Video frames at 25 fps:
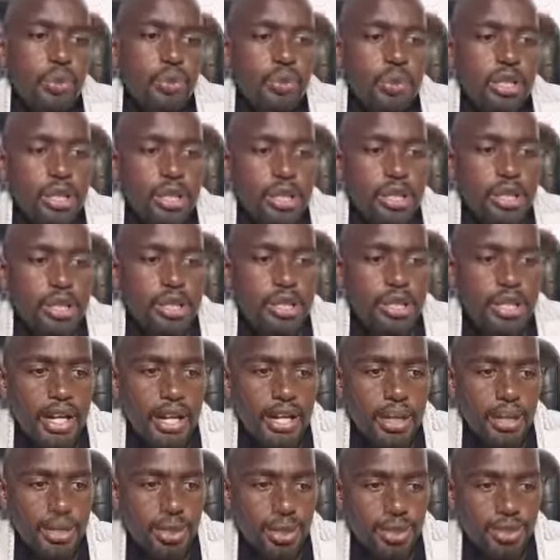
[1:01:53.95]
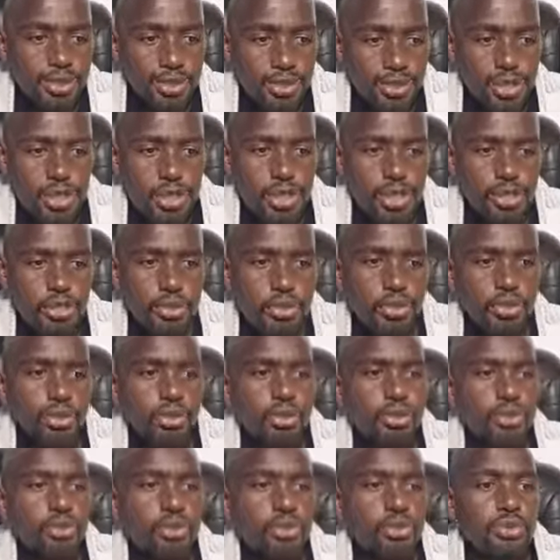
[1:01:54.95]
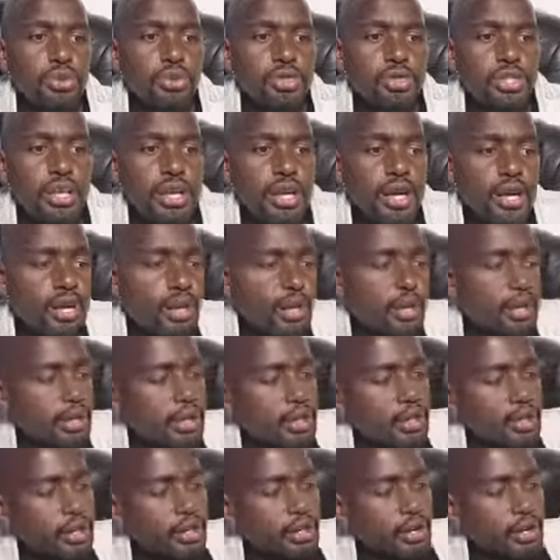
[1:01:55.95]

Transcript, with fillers: we shall continue today.